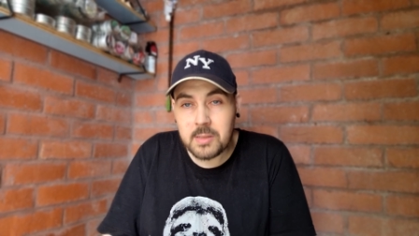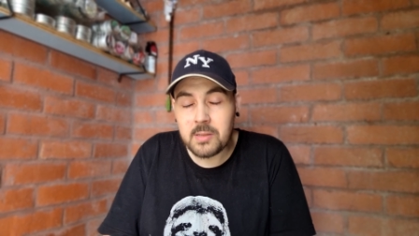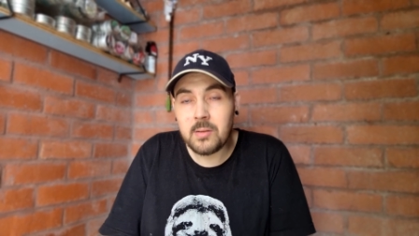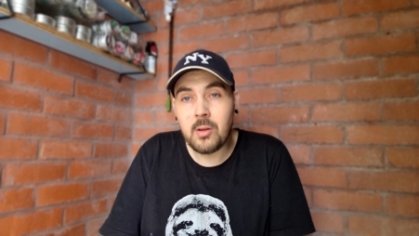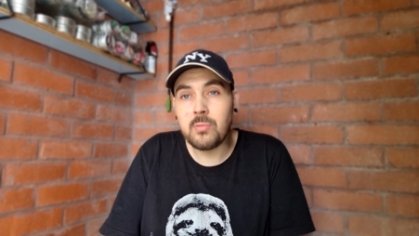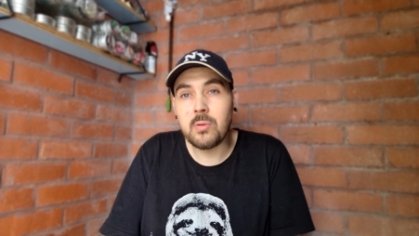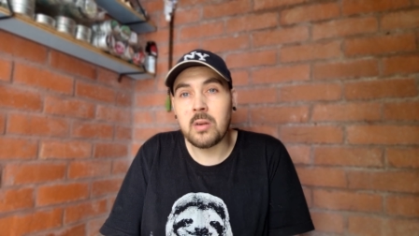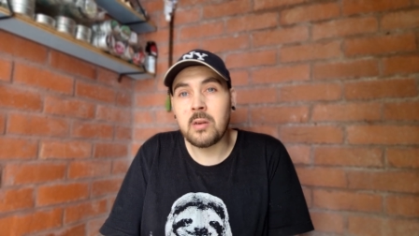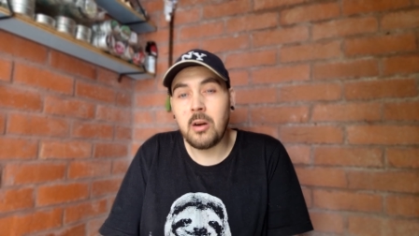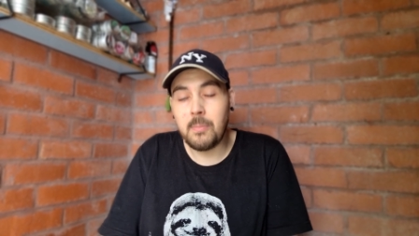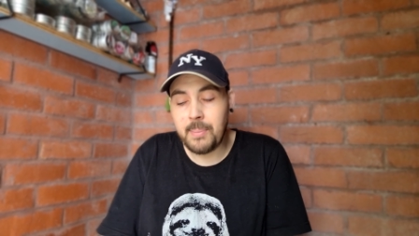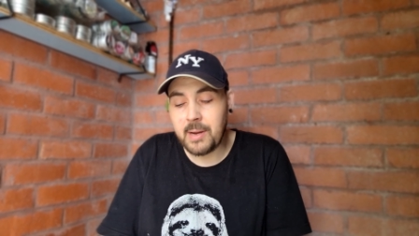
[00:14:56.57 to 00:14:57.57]
there's no, I
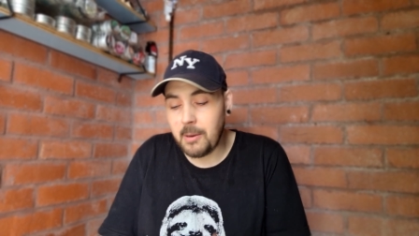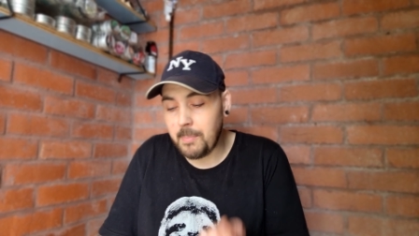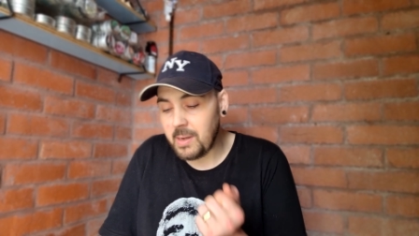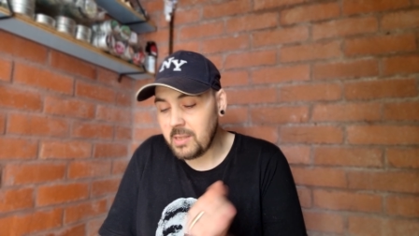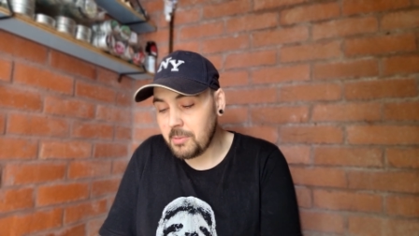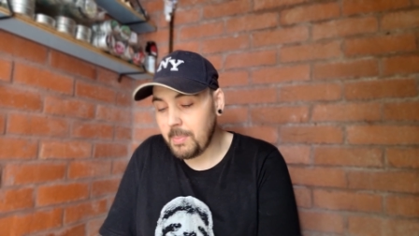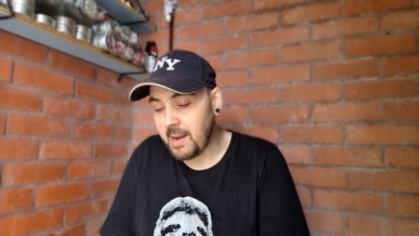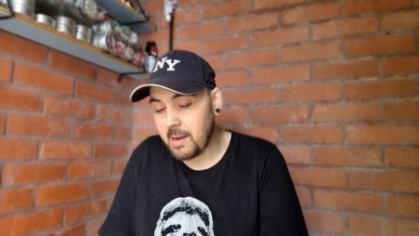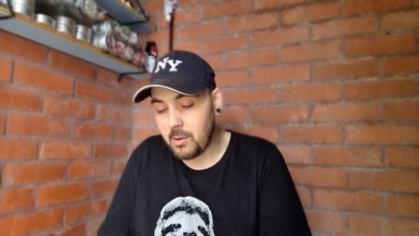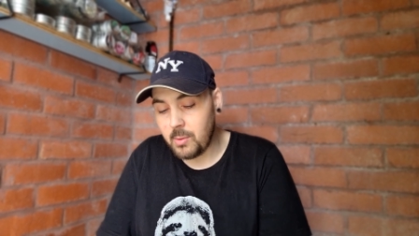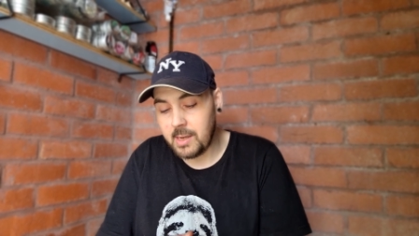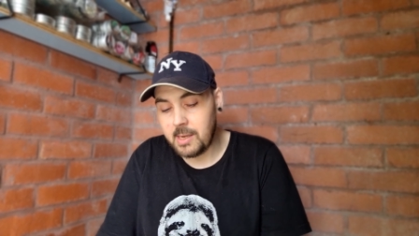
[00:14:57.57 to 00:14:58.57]
can't pick up any
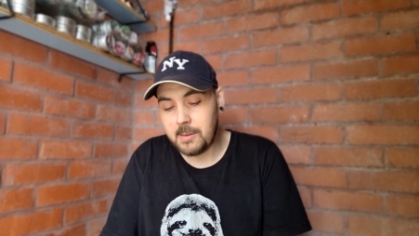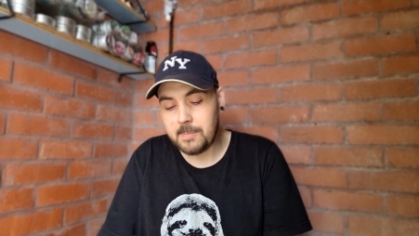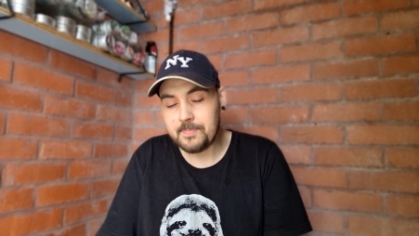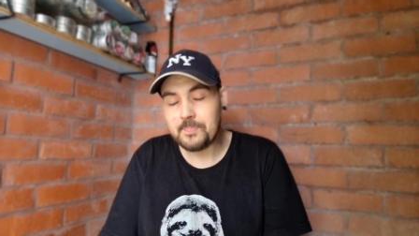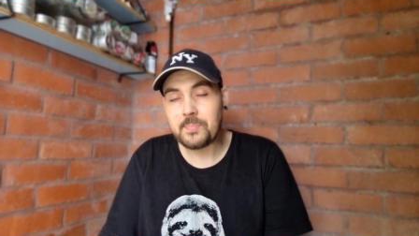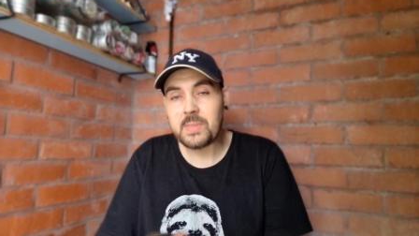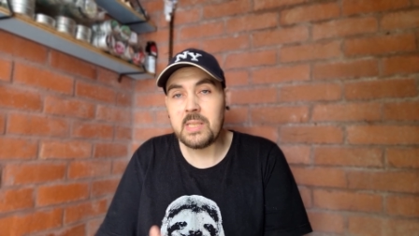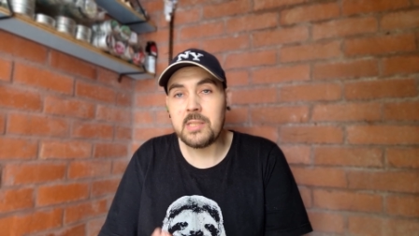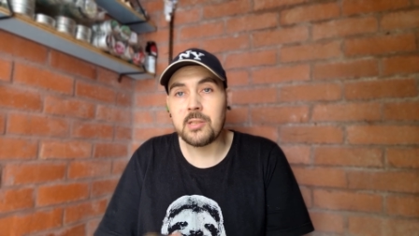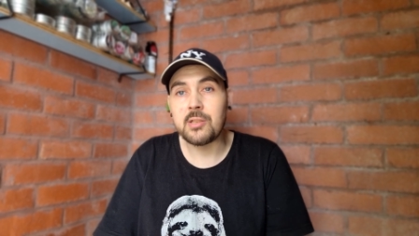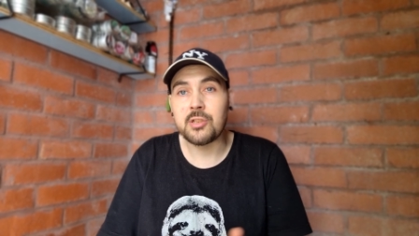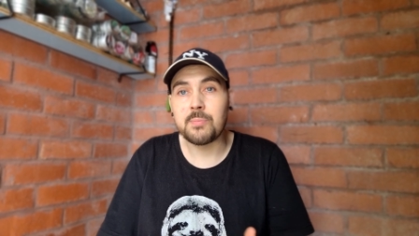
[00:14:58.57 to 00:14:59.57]
tobacco in it. It
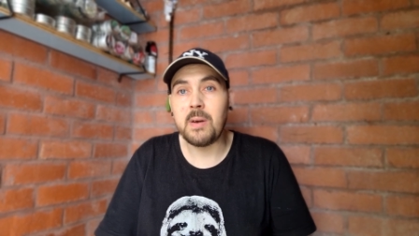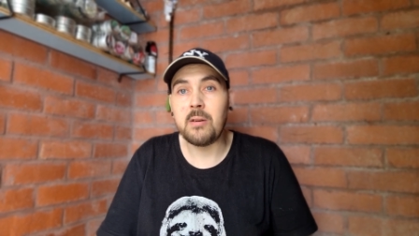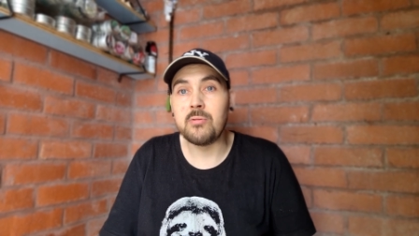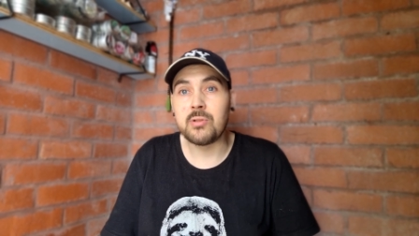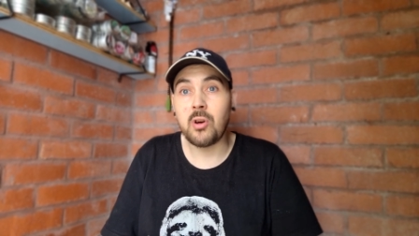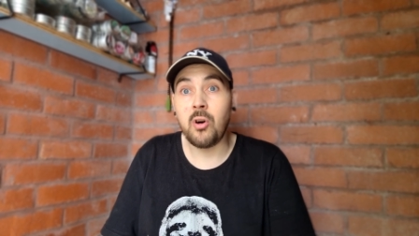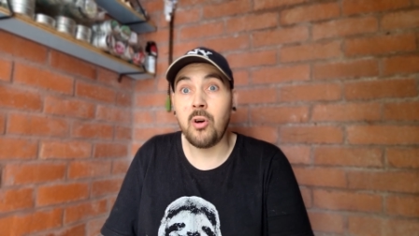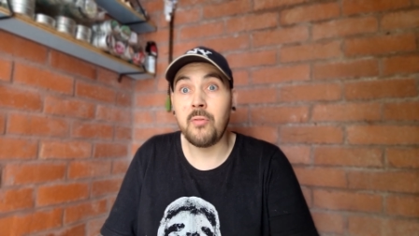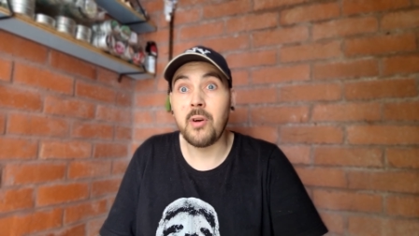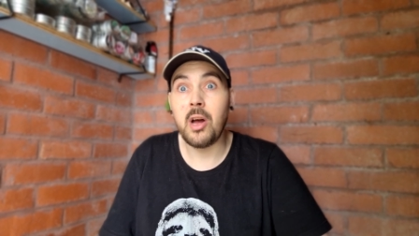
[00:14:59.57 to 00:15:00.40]
just smells of